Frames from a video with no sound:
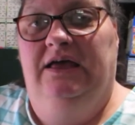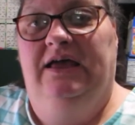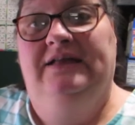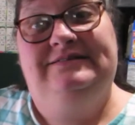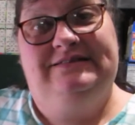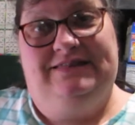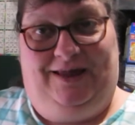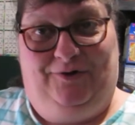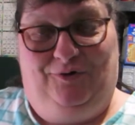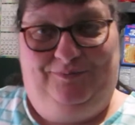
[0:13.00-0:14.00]
It's
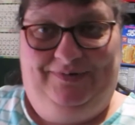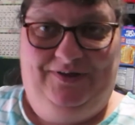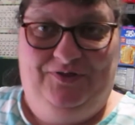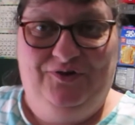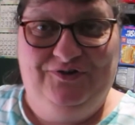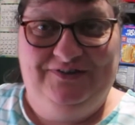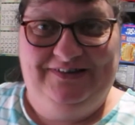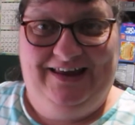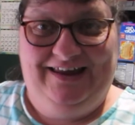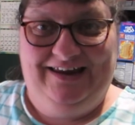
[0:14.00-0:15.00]
Therapy
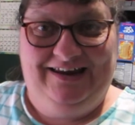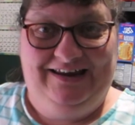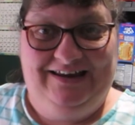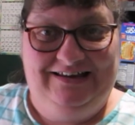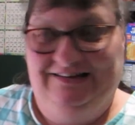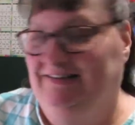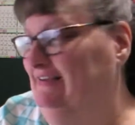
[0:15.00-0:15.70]
Thursday.